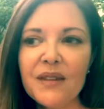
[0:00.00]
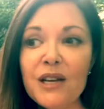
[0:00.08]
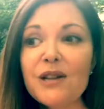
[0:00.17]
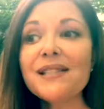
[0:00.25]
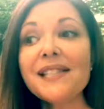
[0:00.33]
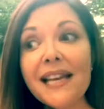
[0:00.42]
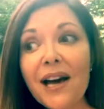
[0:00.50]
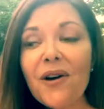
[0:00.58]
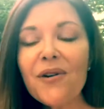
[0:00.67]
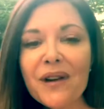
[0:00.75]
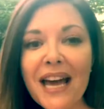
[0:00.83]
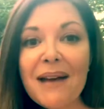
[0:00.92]
You can say,
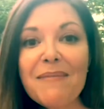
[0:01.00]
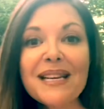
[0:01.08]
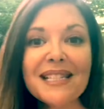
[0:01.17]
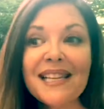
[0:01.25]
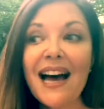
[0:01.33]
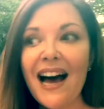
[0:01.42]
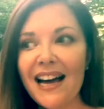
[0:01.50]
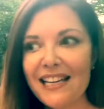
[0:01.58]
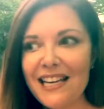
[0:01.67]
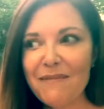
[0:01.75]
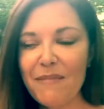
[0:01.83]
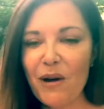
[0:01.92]
oh, okay, because I
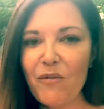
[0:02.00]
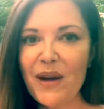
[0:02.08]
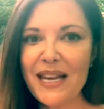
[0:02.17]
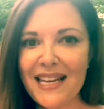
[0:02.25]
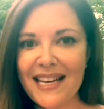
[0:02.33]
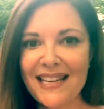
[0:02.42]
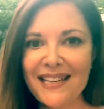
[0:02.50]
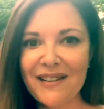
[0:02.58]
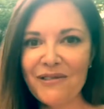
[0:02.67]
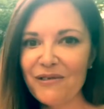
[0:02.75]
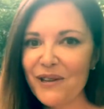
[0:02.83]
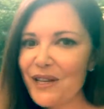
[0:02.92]
keep my weekend
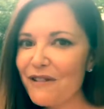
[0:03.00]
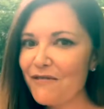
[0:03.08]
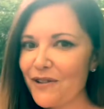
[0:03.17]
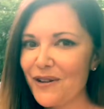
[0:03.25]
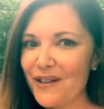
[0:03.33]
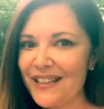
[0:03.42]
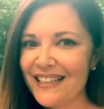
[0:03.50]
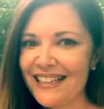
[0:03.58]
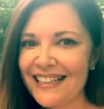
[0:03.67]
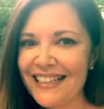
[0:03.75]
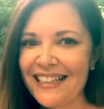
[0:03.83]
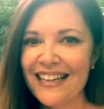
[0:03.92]
really full.
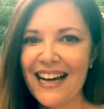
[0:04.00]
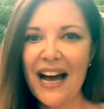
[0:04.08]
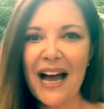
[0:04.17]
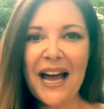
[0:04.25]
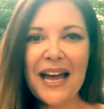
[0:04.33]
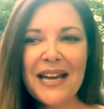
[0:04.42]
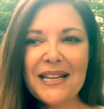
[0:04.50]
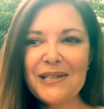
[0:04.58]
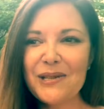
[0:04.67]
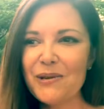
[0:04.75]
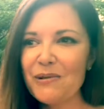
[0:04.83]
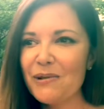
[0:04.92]
I
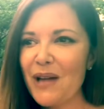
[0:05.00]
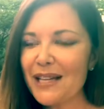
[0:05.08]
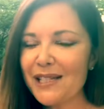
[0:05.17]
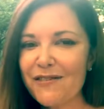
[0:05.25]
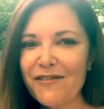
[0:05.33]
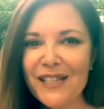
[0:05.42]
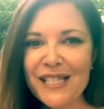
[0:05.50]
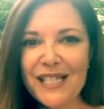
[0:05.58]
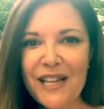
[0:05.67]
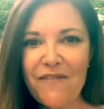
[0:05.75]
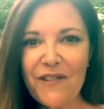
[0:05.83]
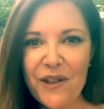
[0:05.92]
do lots of fun
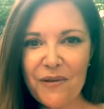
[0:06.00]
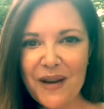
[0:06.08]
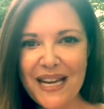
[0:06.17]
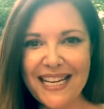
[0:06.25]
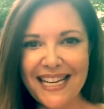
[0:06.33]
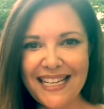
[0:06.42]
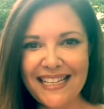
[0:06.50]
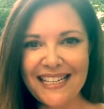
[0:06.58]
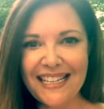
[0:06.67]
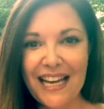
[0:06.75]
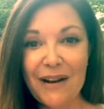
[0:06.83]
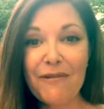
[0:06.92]
stuff on the weekend
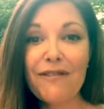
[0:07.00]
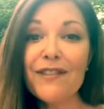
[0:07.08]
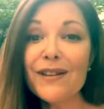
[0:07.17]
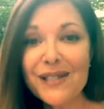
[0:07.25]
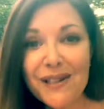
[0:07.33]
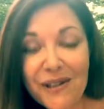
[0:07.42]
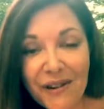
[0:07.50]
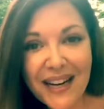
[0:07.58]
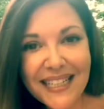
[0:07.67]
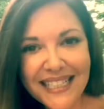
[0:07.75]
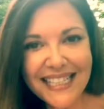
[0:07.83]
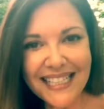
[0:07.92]
and it would feel so
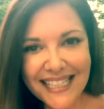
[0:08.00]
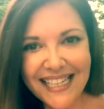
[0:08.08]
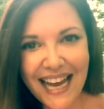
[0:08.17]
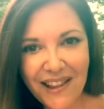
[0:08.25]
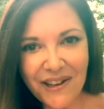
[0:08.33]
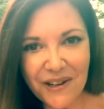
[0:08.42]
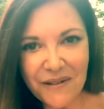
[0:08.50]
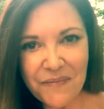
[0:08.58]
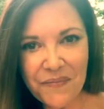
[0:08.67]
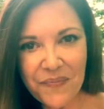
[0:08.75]
great to get together.